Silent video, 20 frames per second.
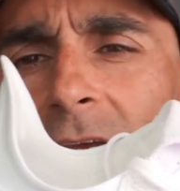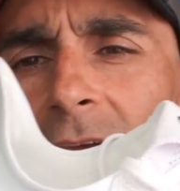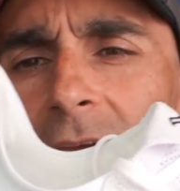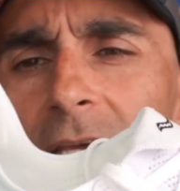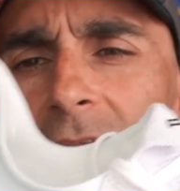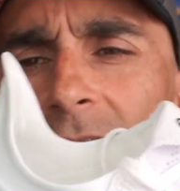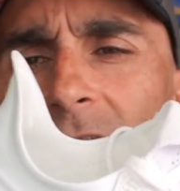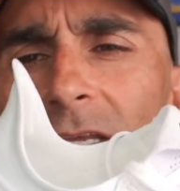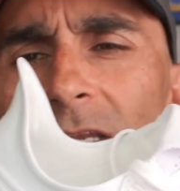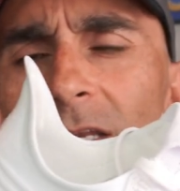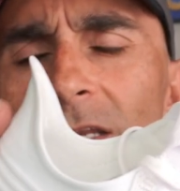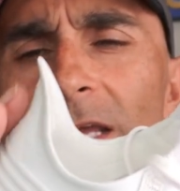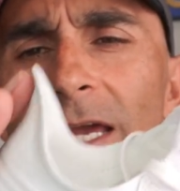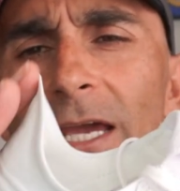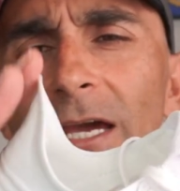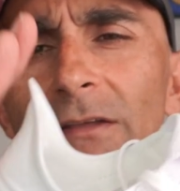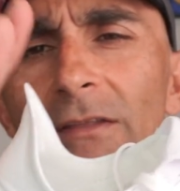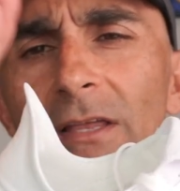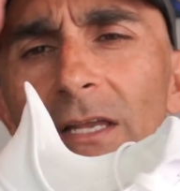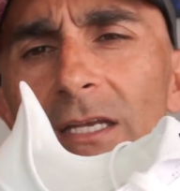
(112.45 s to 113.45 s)
and then
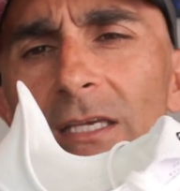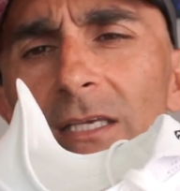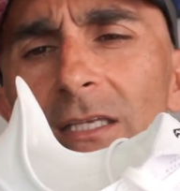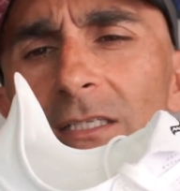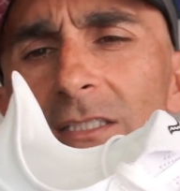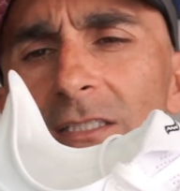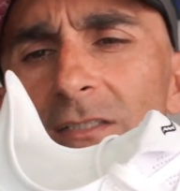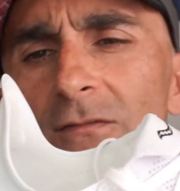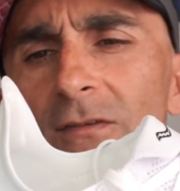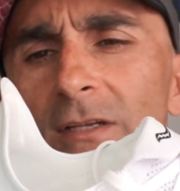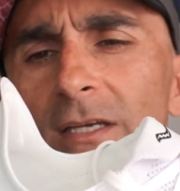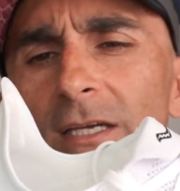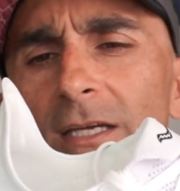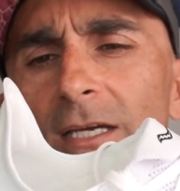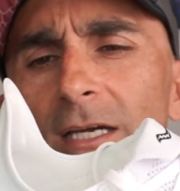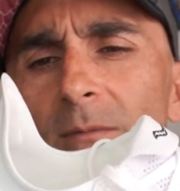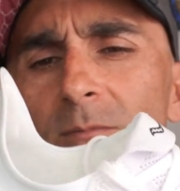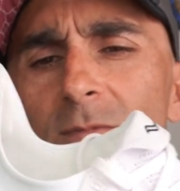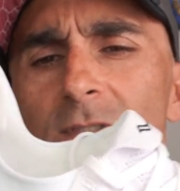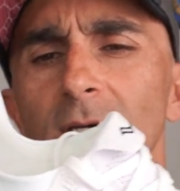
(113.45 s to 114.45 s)
how that Achilles flare
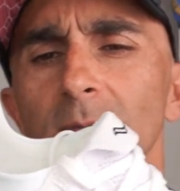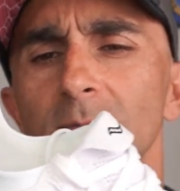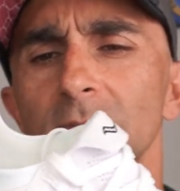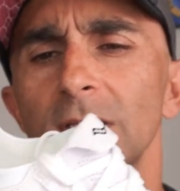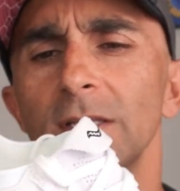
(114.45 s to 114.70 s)
comes up.